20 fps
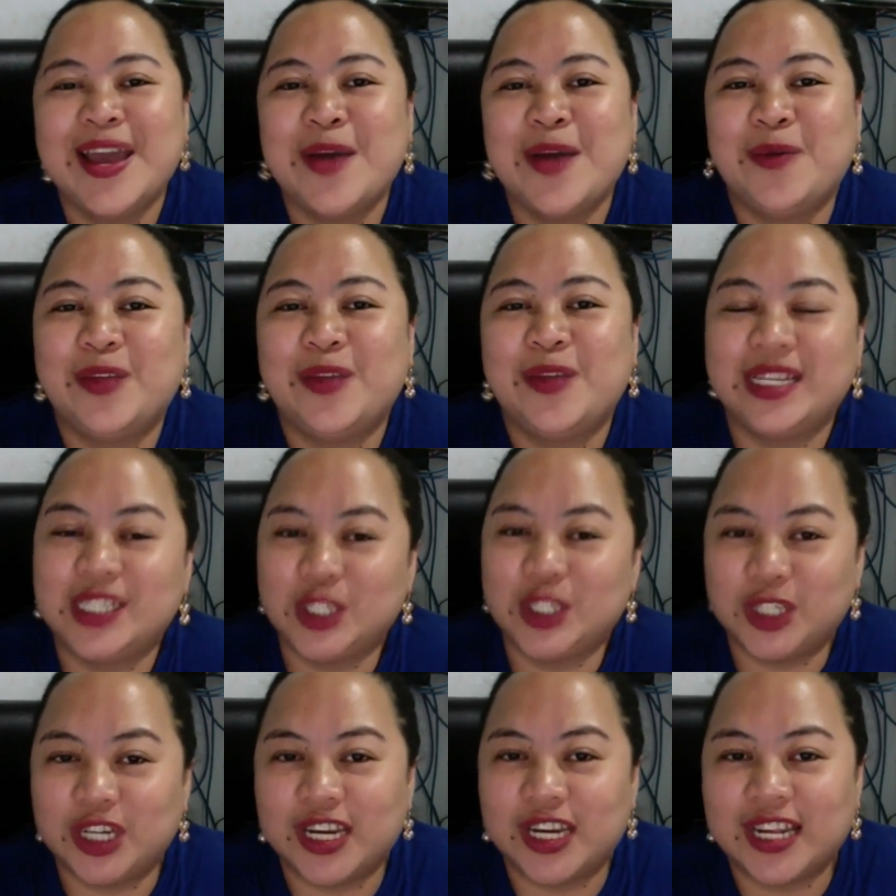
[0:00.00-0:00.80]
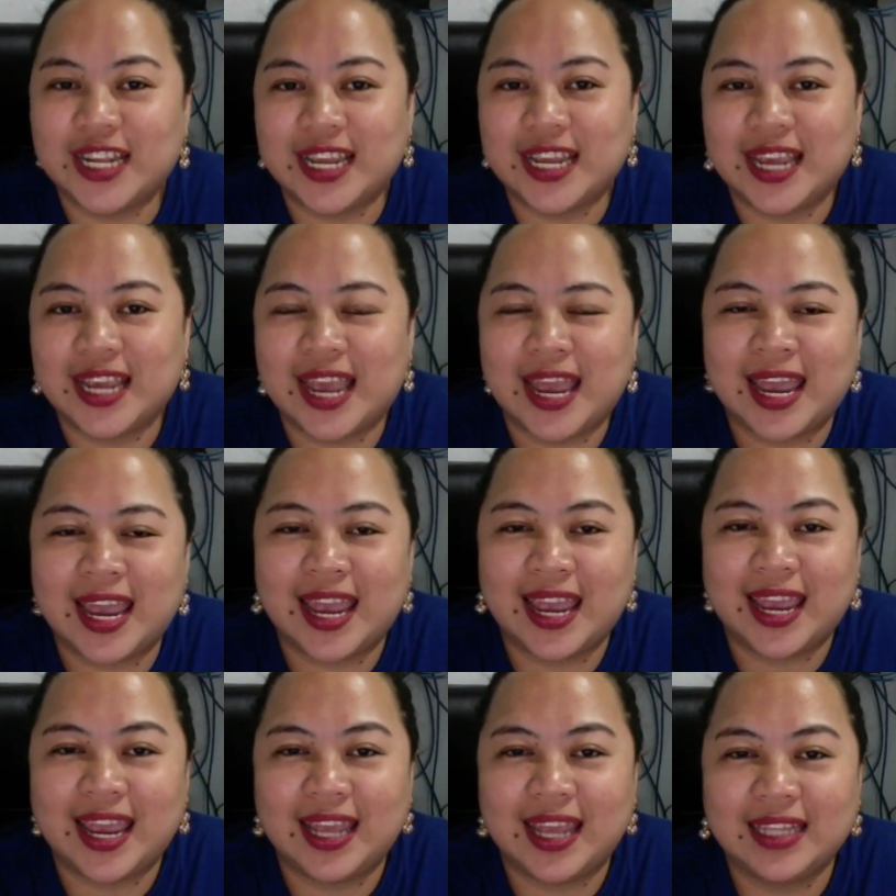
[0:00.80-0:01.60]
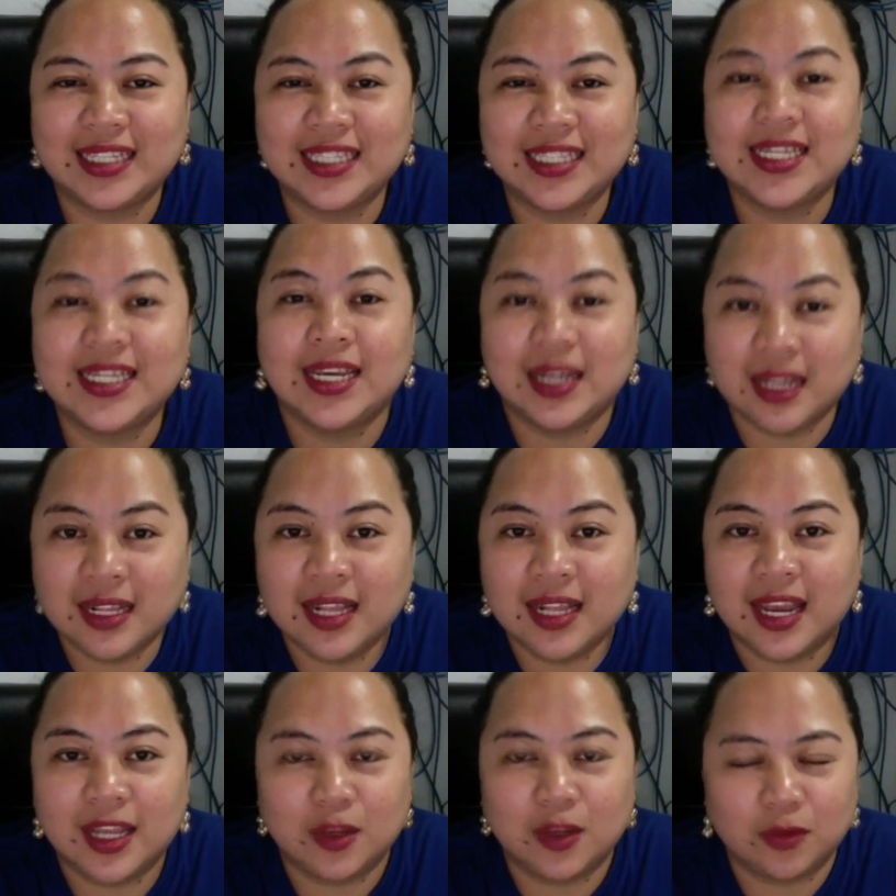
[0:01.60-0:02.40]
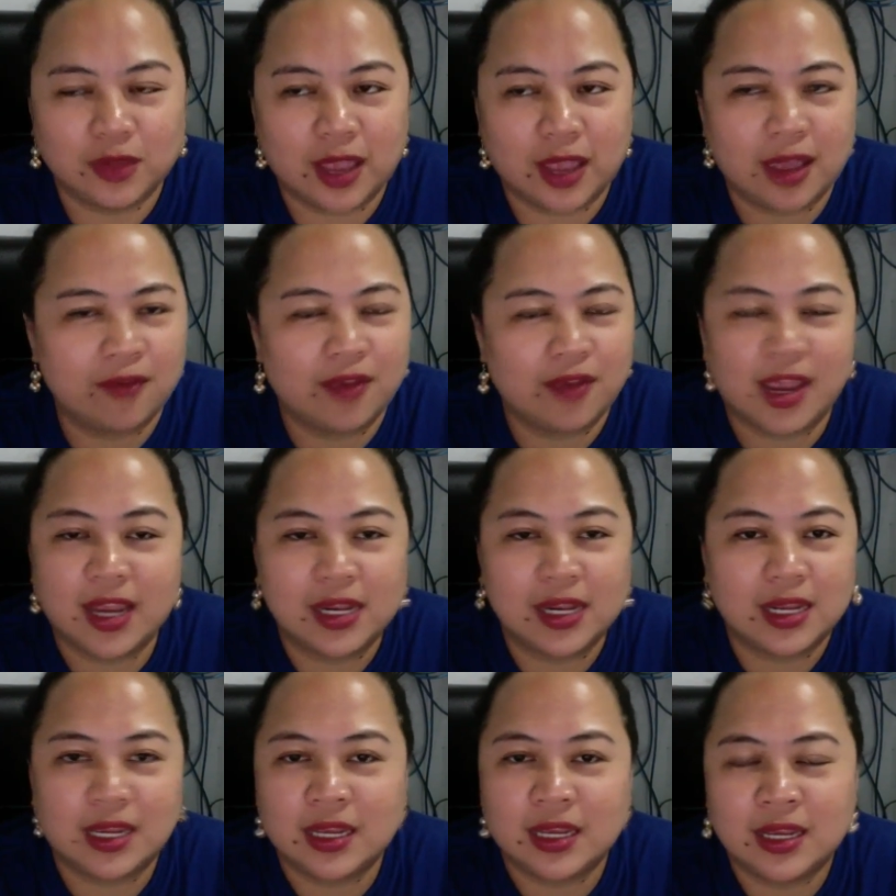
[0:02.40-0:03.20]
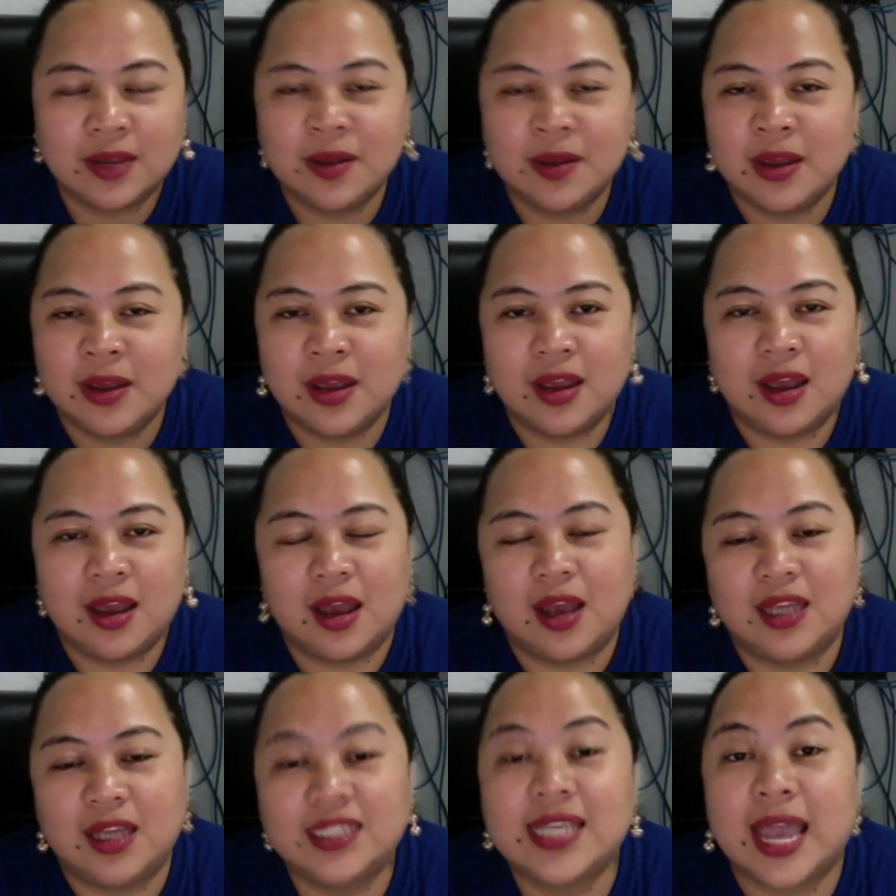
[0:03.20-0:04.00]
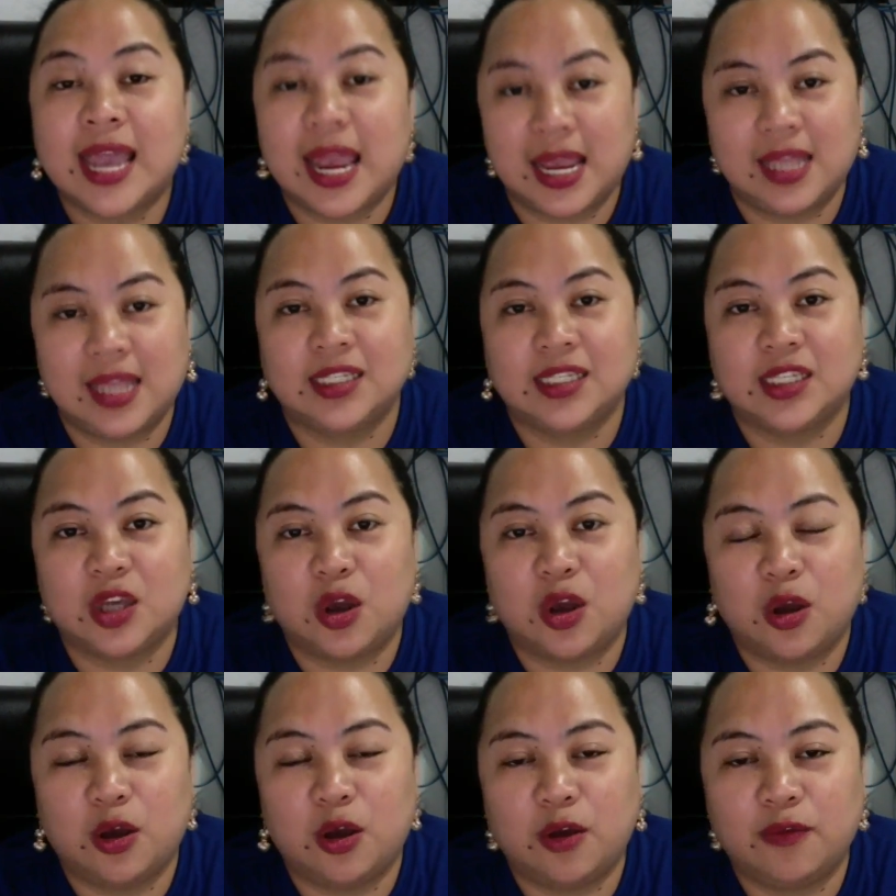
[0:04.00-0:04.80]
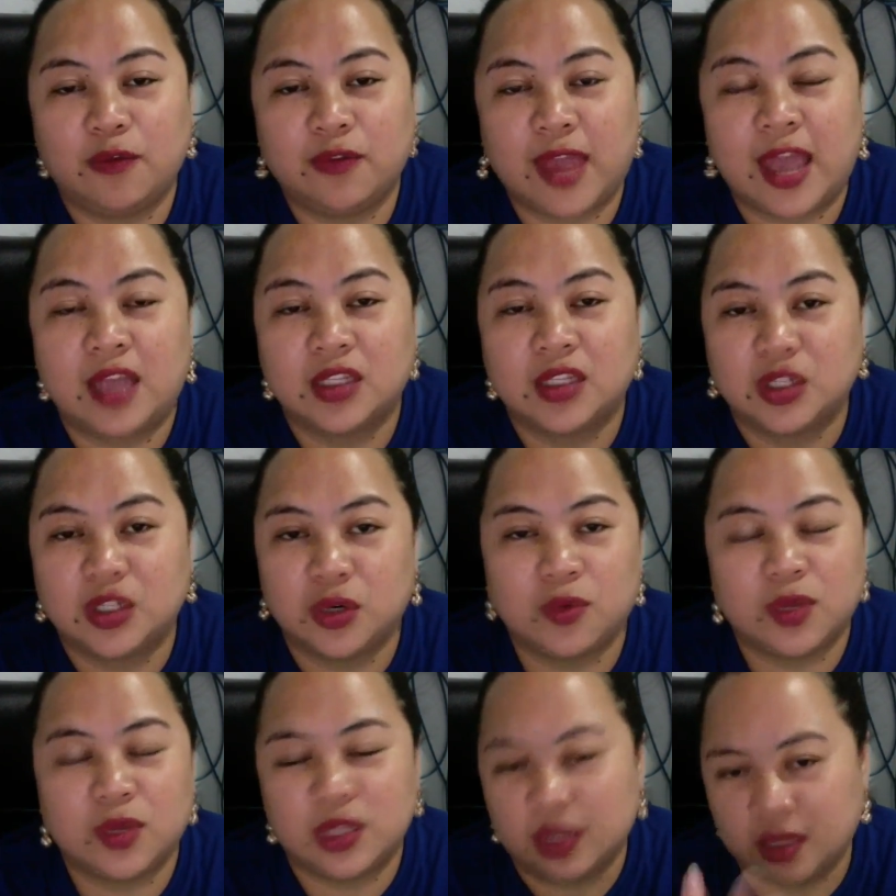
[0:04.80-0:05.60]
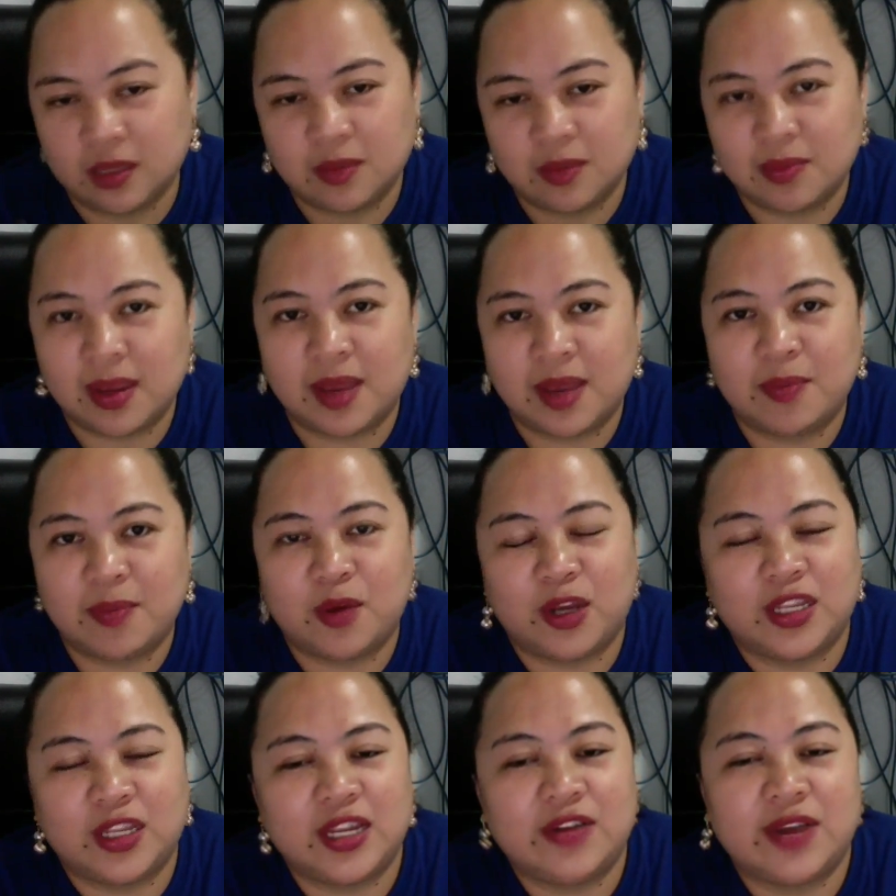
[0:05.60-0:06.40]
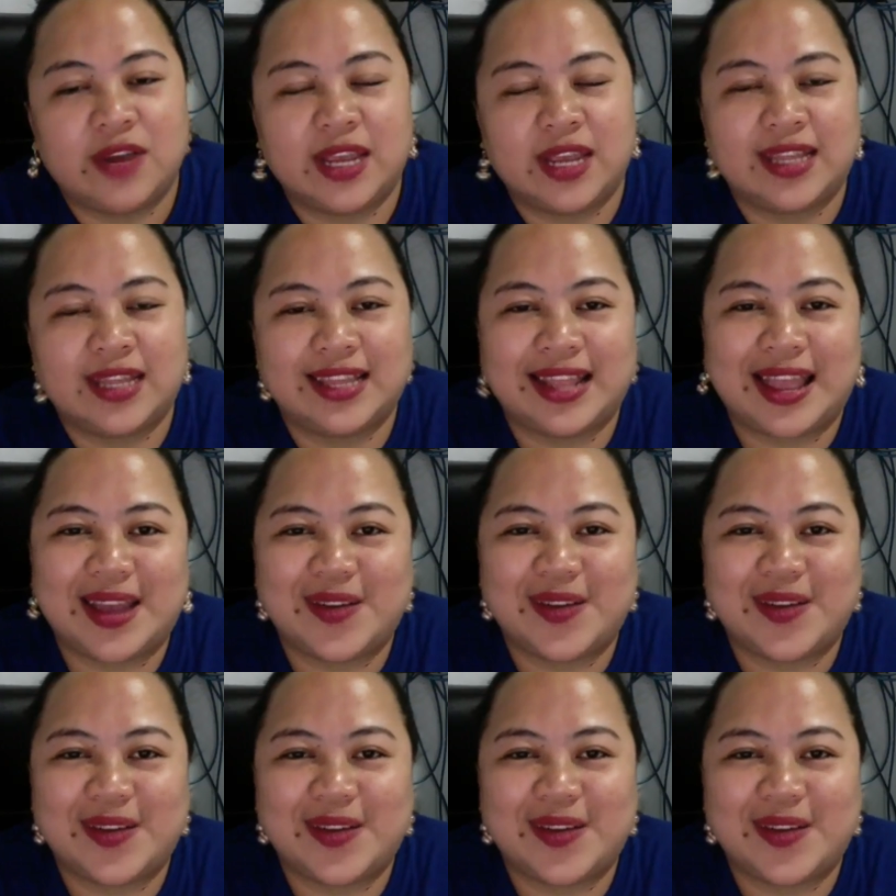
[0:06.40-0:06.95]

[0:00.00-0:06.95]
with this journey, and still I don't have any signs of cancer within my body right now.